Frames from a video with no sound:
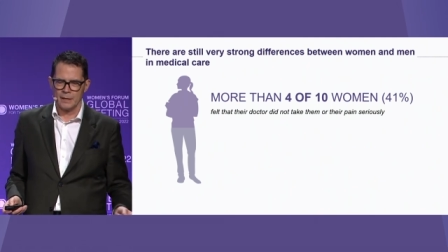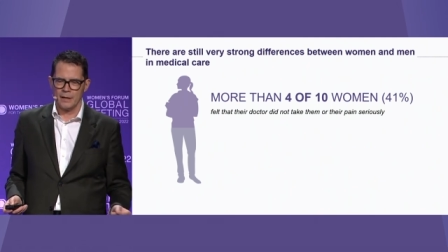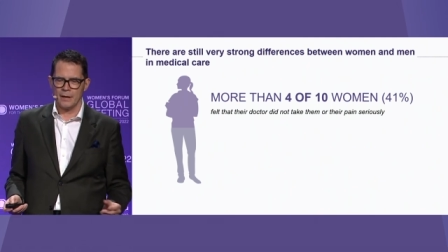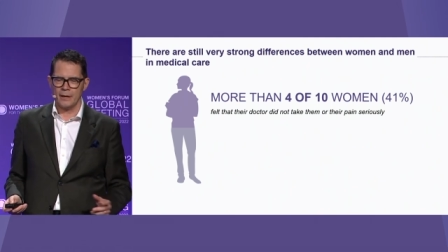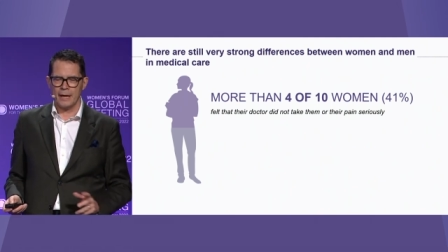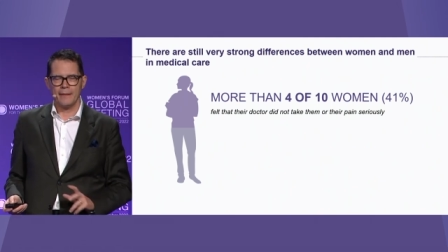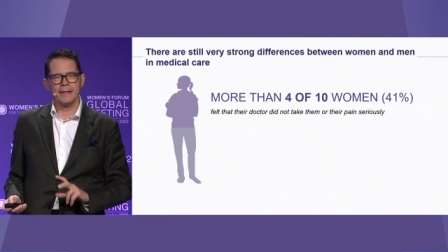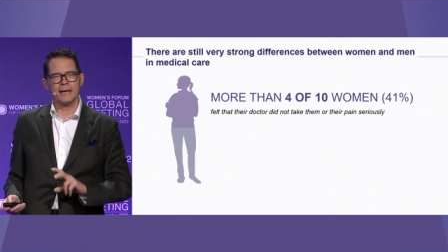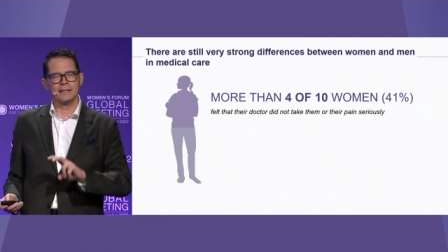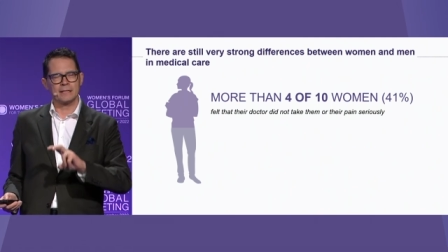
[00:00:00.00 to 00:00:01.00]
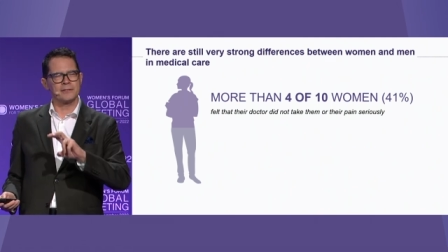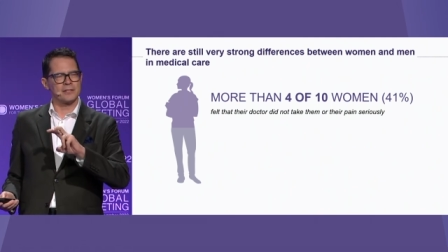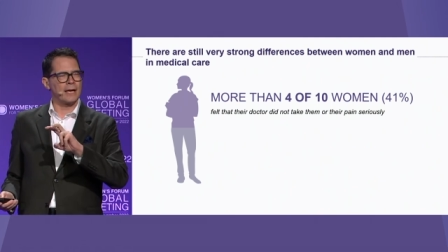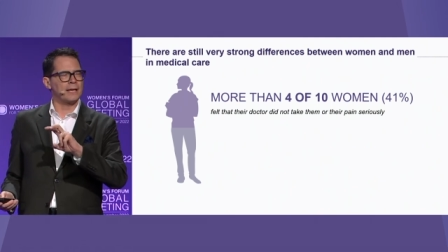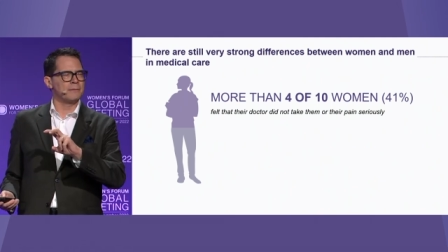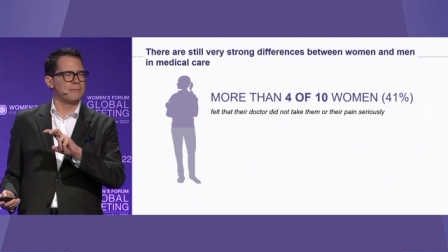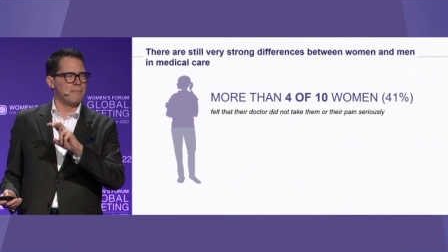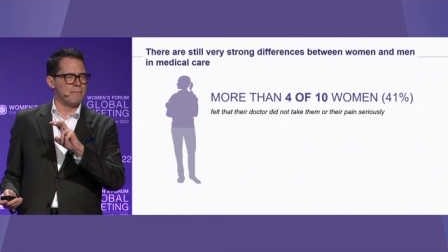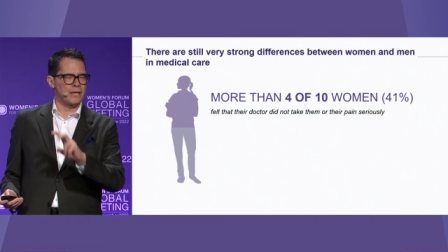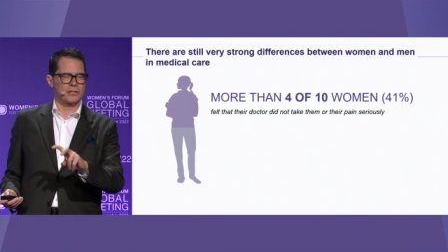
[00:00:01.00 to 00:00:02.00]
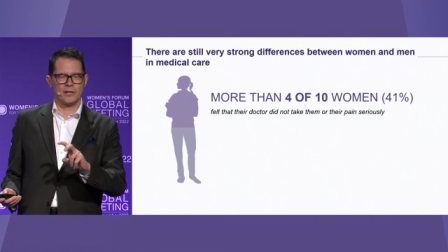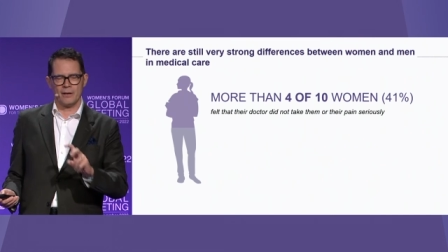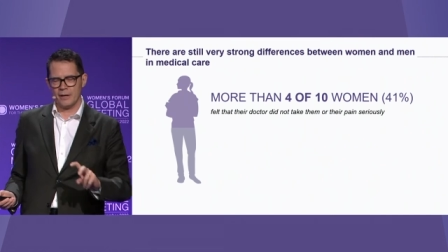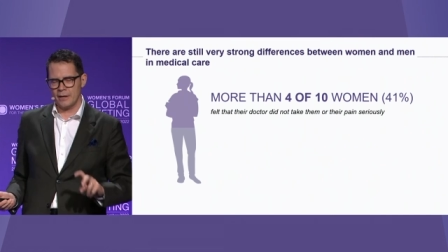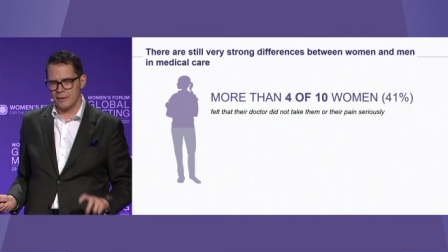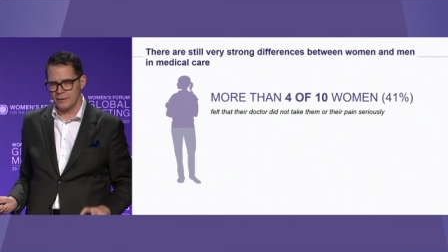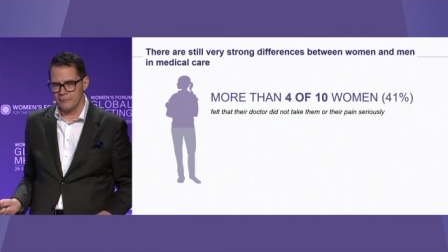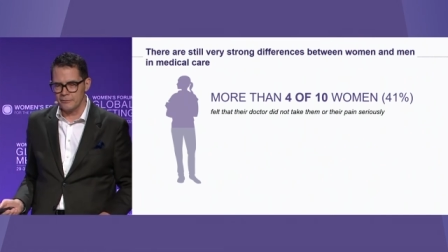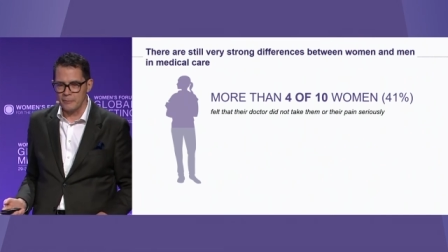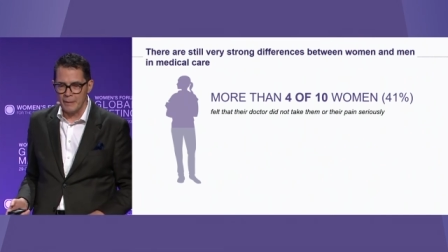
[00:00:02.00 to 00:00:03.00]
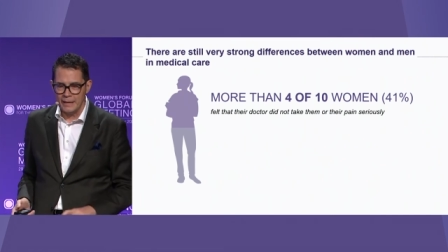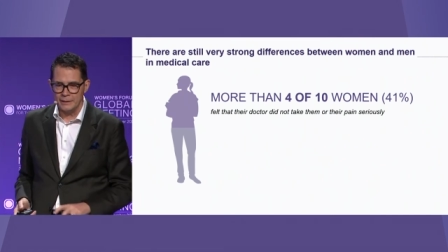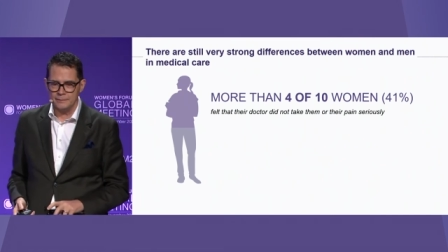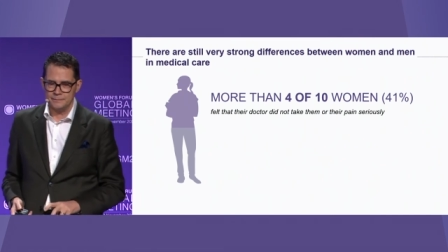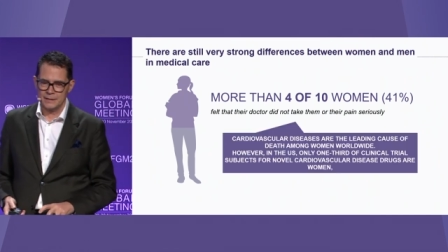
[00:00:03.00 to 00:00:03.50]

And that is, again, much higher than for men.